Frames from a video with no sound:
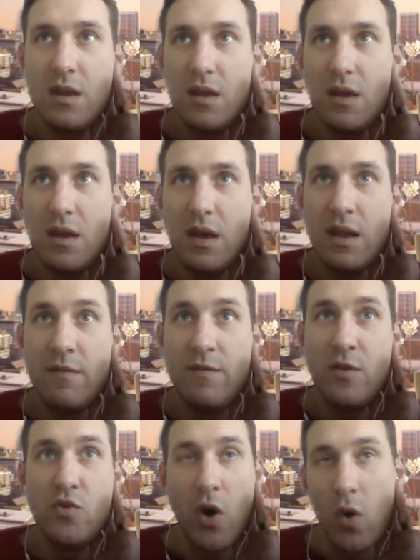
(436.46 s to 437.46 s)
And if you
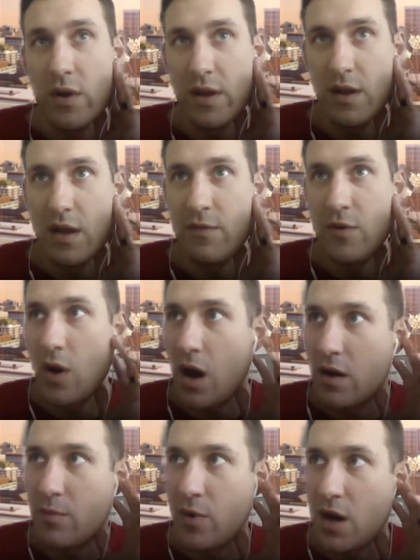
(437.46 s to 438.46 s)
don't hit it, if you
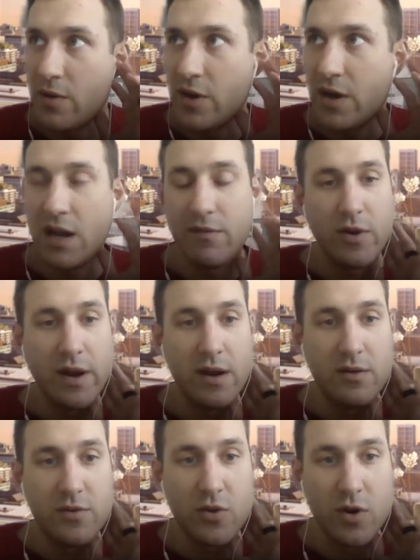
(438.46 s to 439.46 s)
aren't a bomber, you got to have
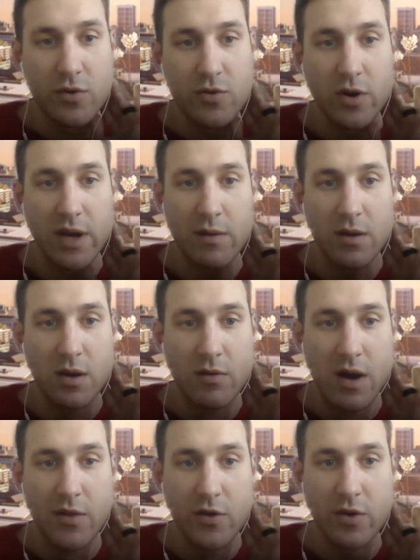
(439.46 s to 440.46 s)
great short game
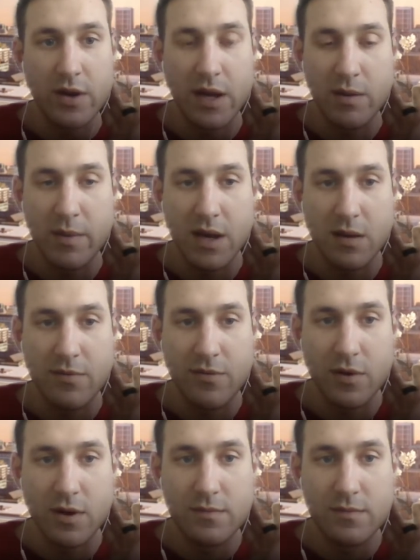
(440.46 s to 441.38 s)
around the green game to make up for it.